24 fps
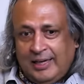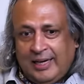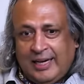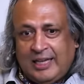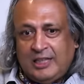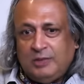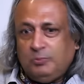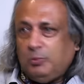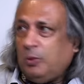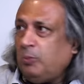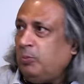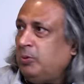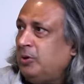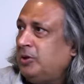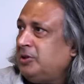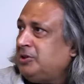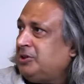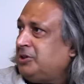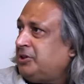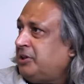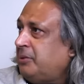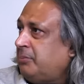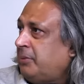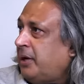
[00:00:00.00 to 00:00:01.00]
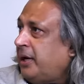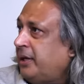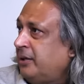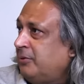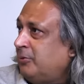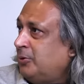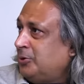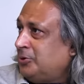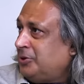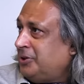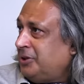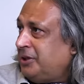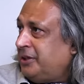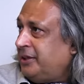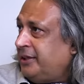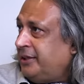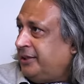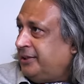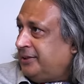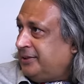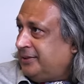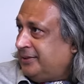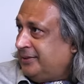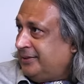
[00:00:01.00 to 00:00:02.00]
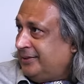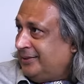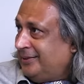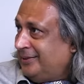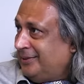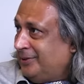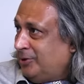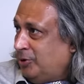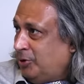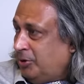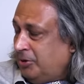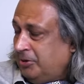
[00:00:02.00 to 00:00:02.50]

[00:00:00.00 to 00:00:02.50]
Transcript: as popular as the Ramayana was in India. I see.